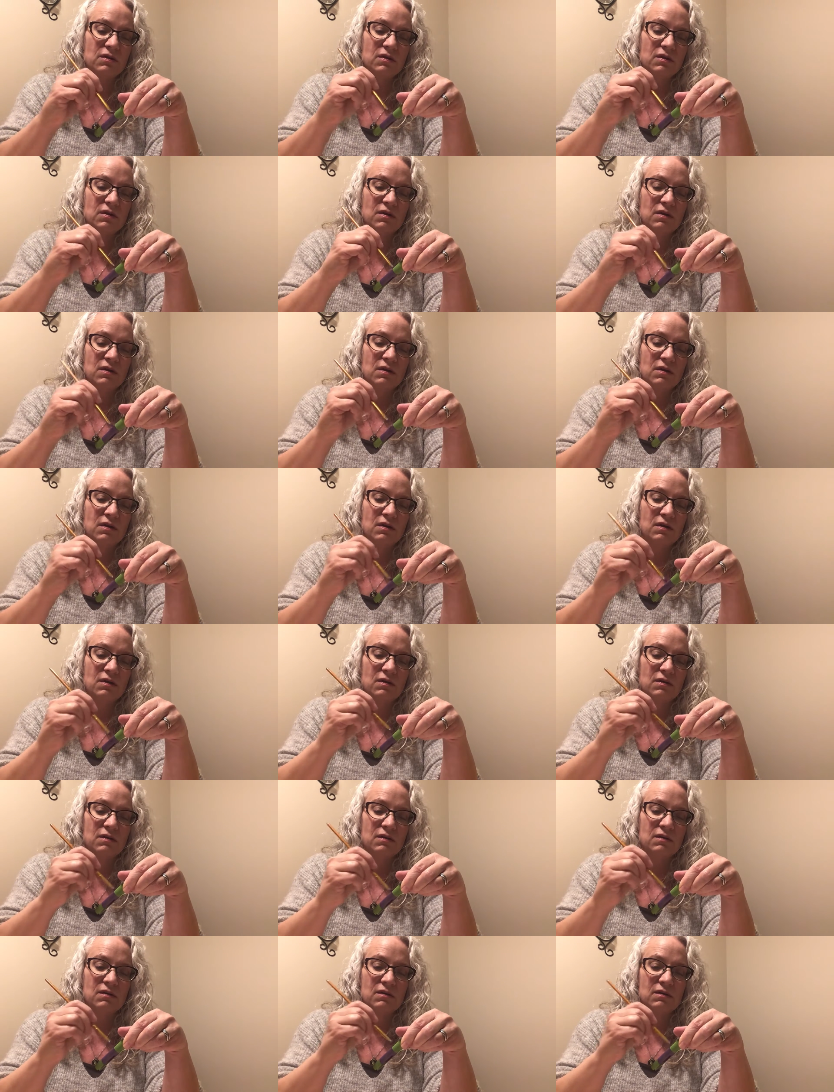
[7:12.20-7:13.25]

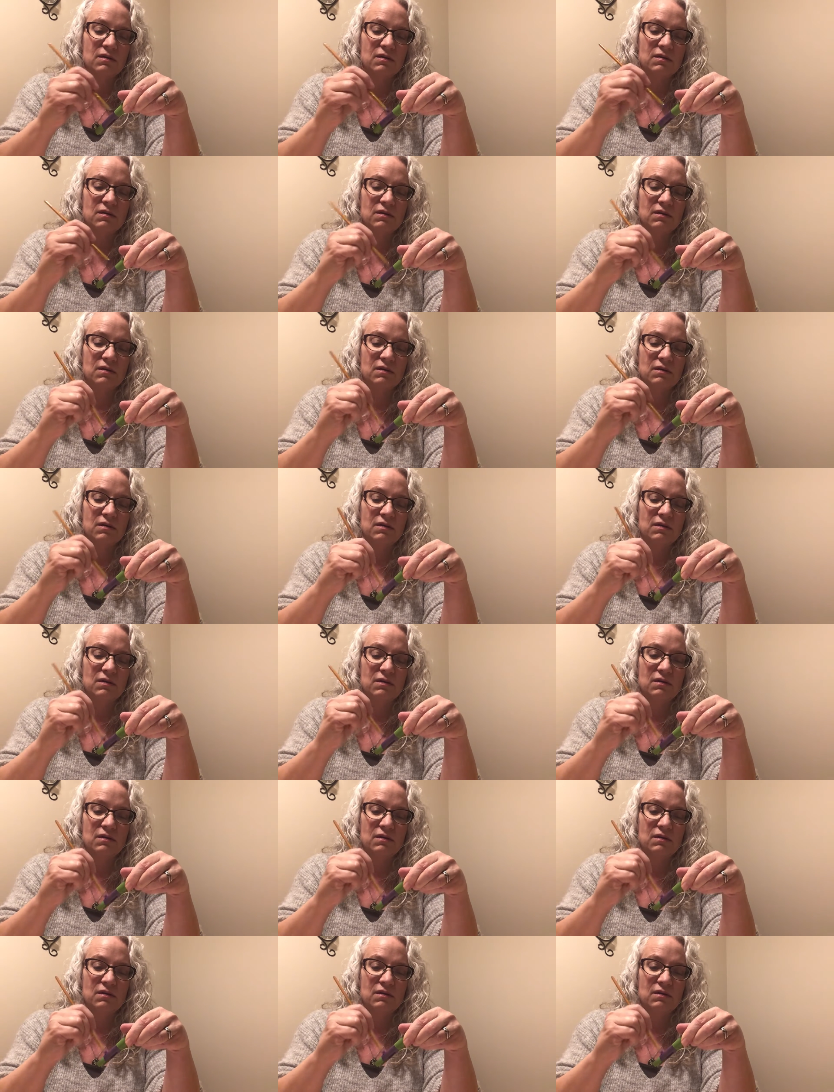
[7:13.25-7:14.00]
Nobody speaks.